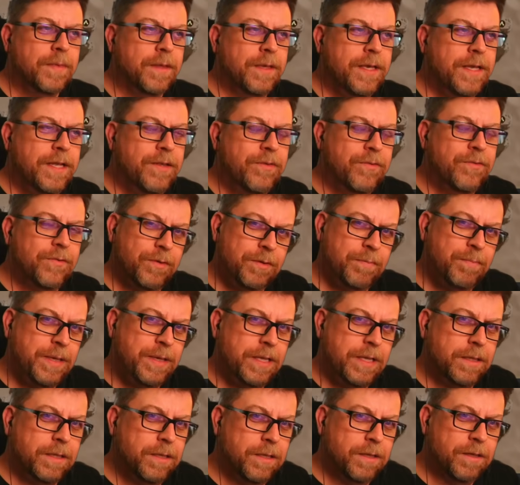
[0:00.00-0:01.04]
it's going to
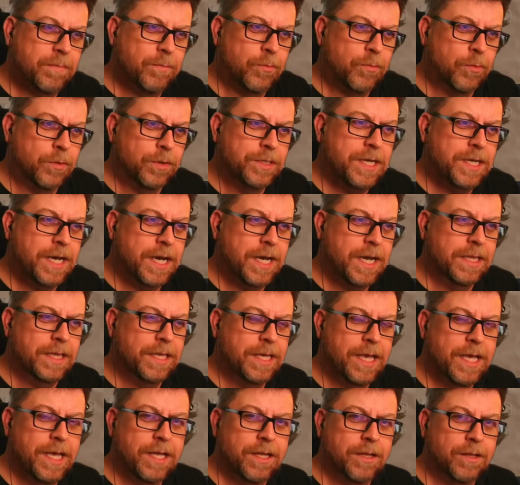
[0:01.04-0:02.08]
be a little more
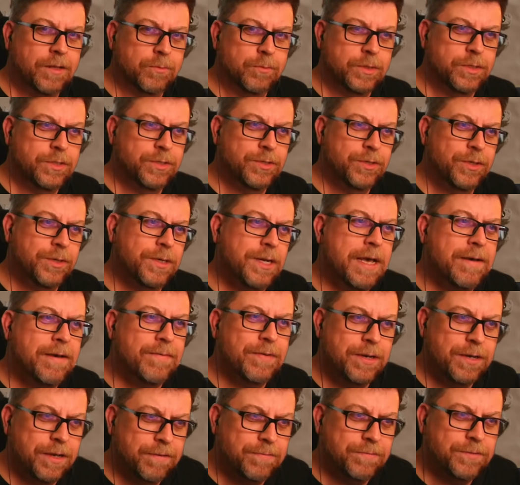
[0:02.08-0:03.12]
tightly held, which is you're going to have
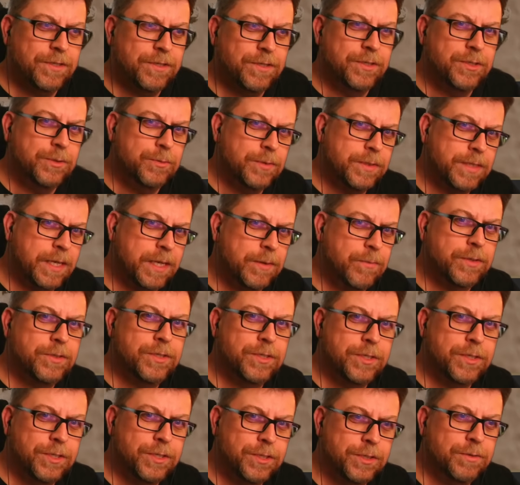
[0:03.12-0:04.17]
enough to do what they
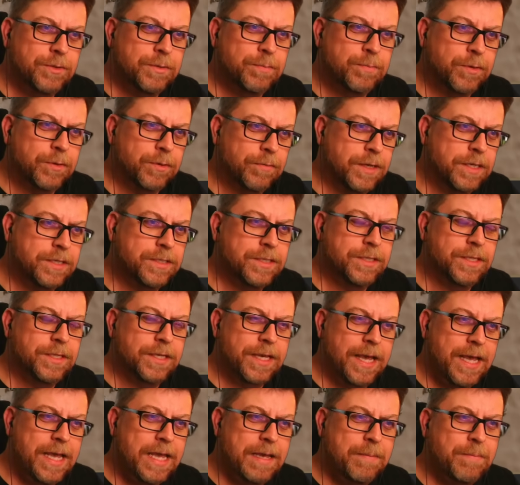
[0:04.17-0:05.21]
want you to do to progress in the
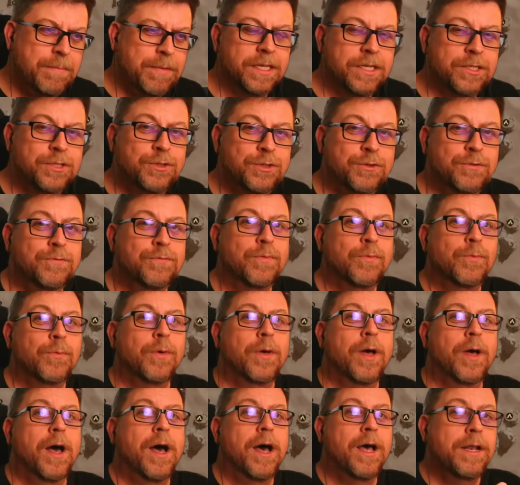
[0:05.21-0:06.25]
game unless you've
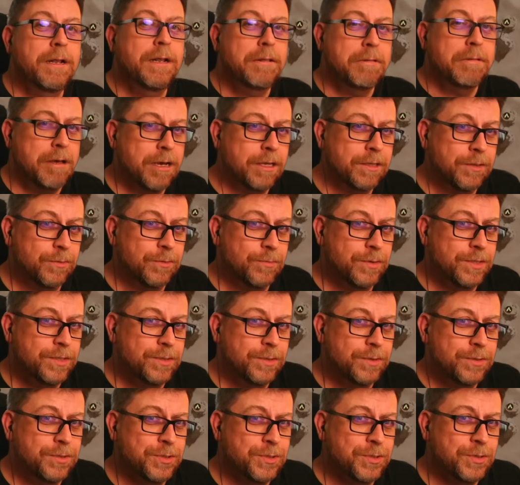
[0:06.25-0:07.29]
unlocked the
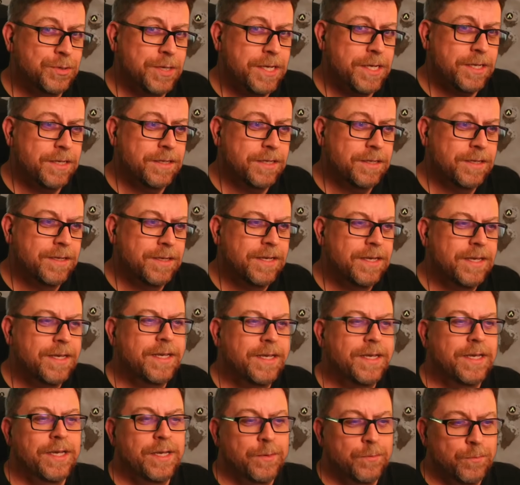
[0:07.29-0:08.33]
research tree,
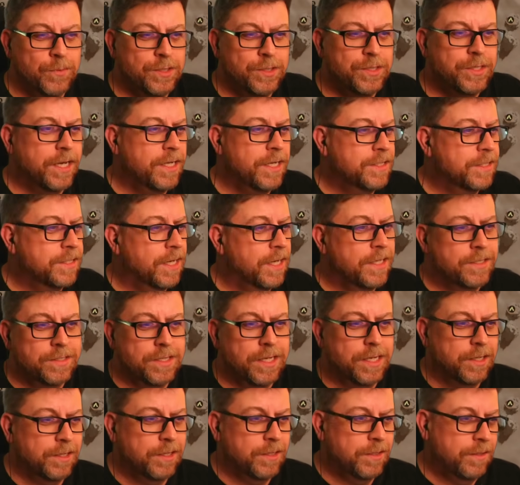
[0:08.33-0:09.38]
in which case I'd
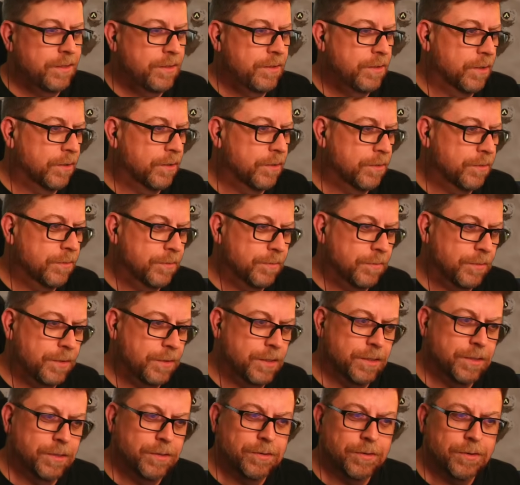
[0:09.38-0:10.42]
say go
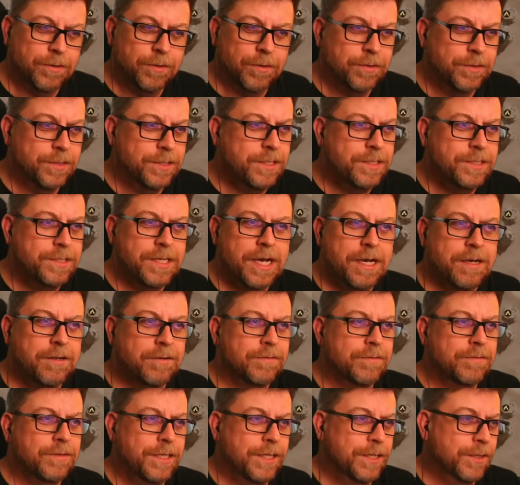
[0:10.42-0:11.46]
clear all these
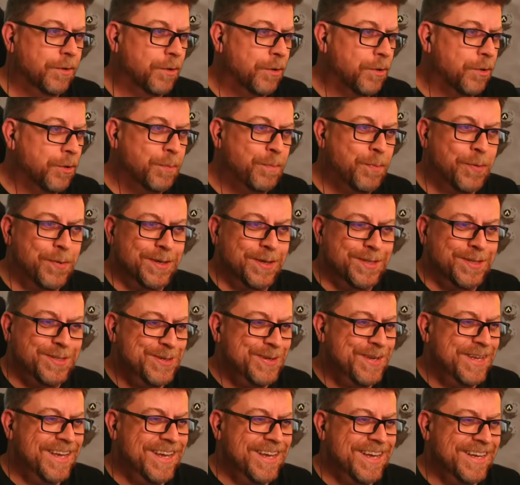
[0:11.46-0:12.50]
out, get all the points
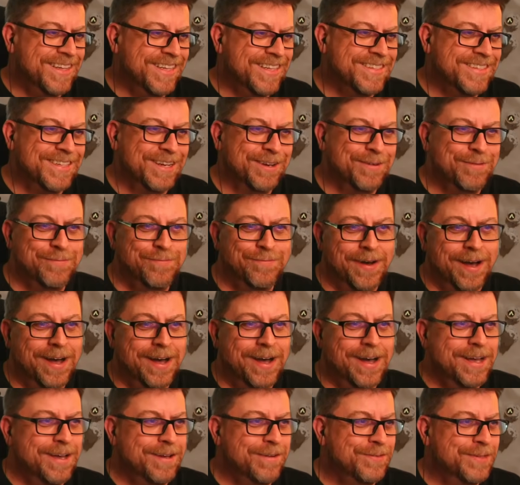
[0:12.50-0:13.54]
you can. That's like
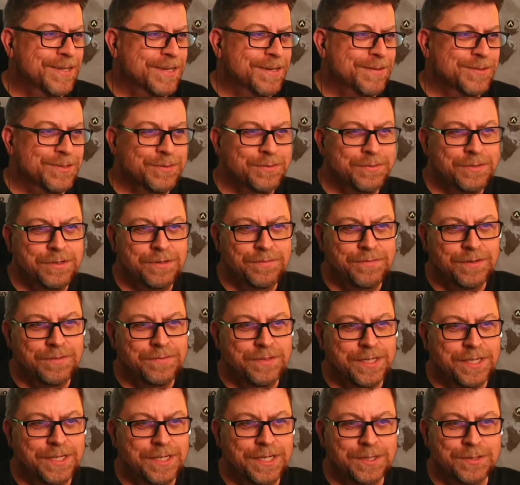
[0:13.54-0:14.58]
5 times 3,
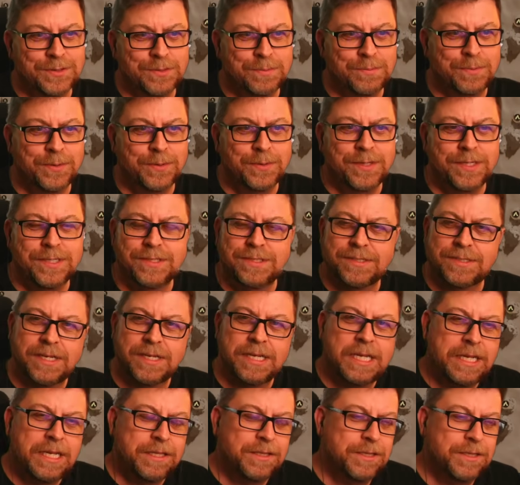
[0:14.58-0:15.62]
15 extra points
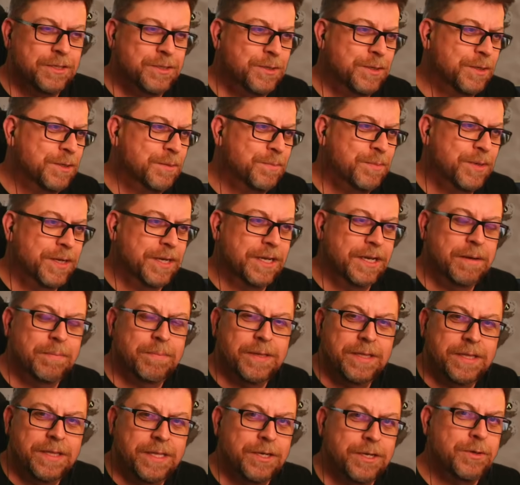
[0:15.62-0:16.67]
that you can pick
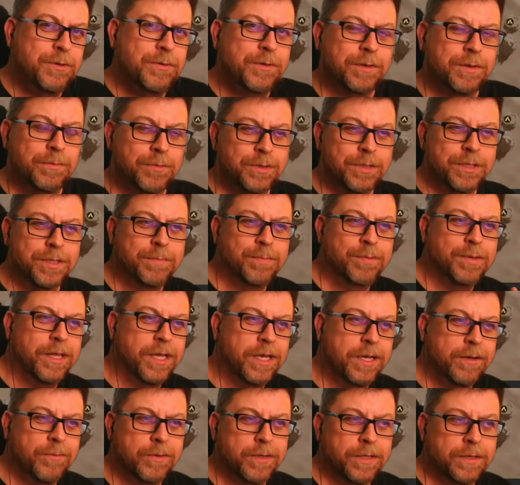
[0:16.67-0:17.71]
up, and then you can really
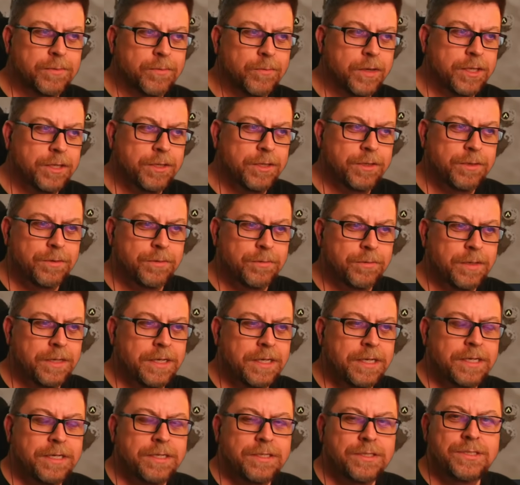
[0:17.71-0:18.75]
play with what you
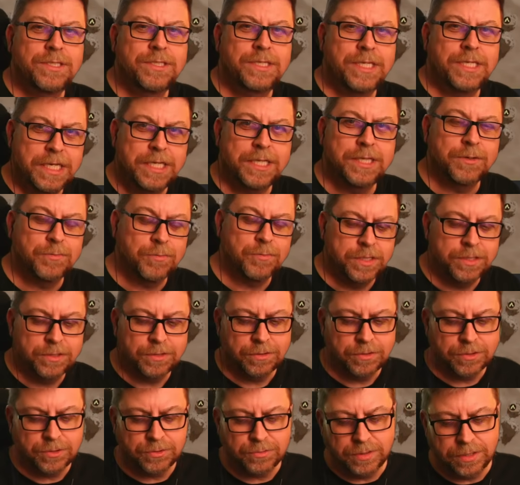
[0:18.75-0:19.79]
see in the
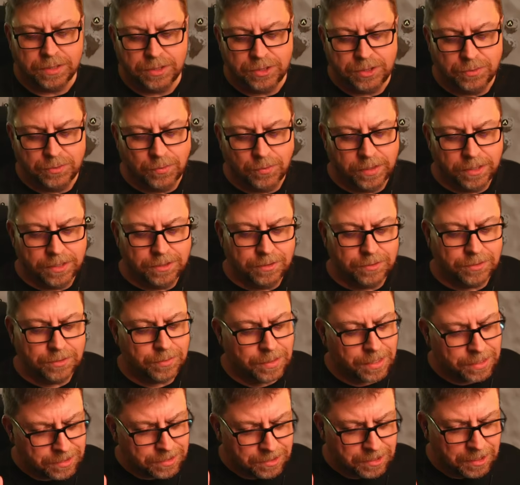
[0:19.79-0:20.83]
research tree that you want to do.
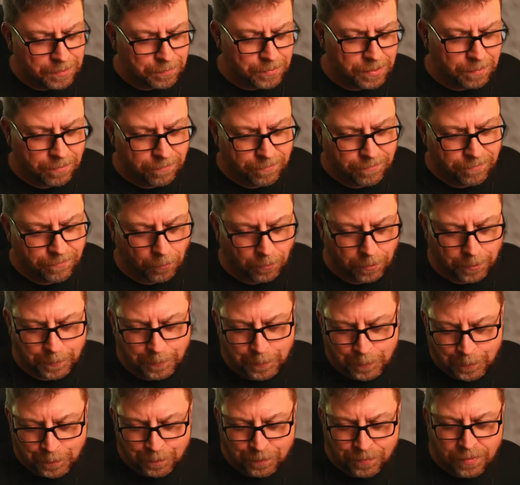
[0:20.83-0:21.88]
So that's tip number 4.
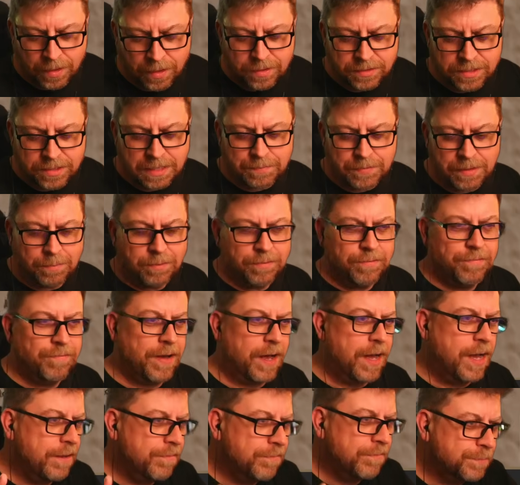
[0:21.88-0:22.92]
Tip number
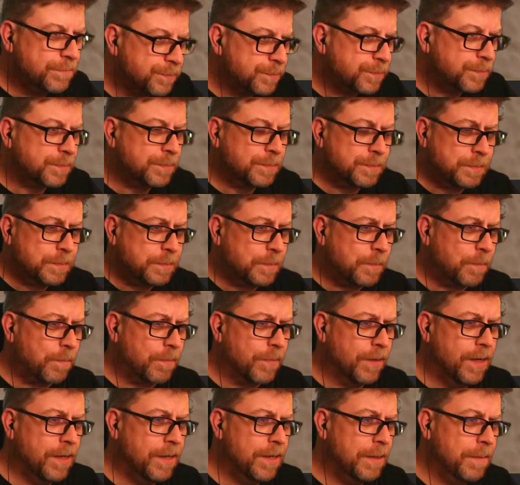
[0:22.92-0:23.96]
5,
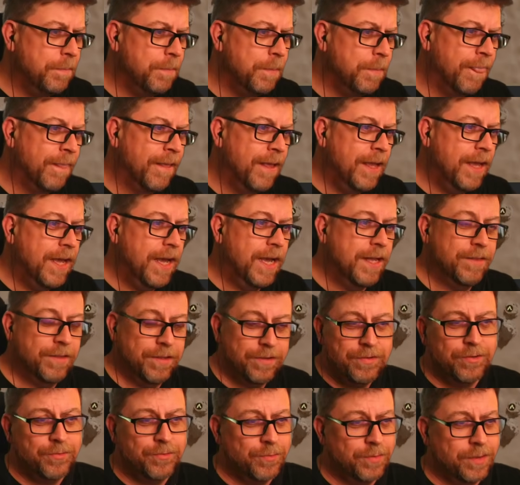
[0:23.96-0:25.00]
and
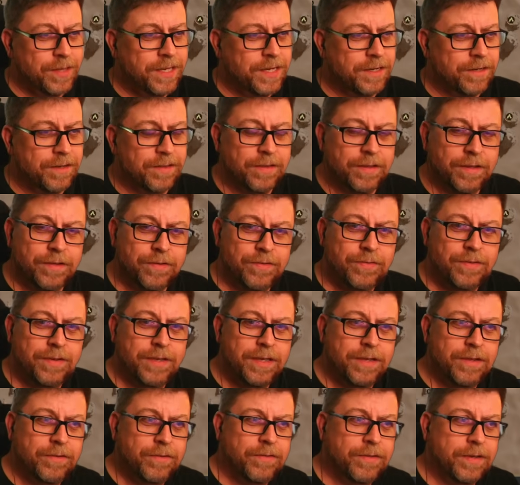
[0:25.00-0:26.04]
this is related to this,
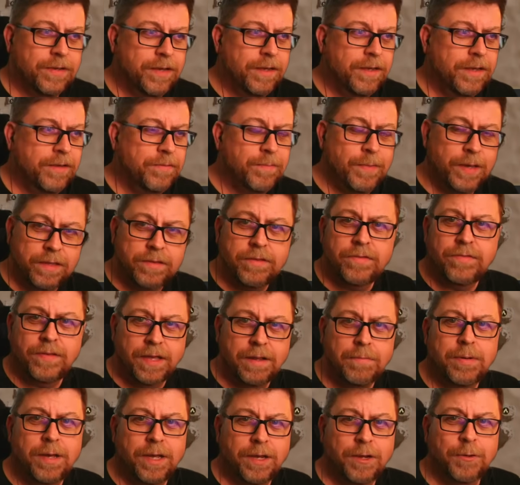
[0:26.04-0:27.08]
is make the
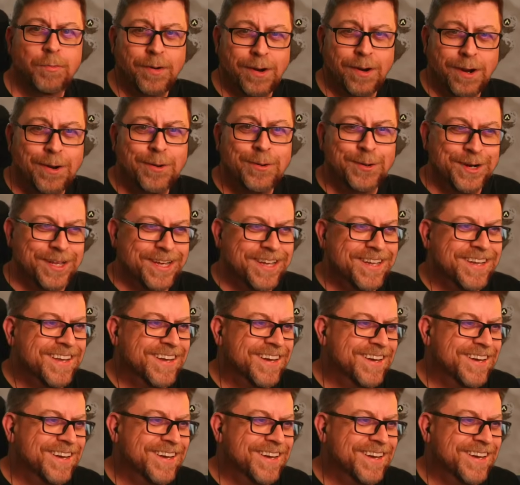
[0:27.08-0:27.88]
Sandbike a priority.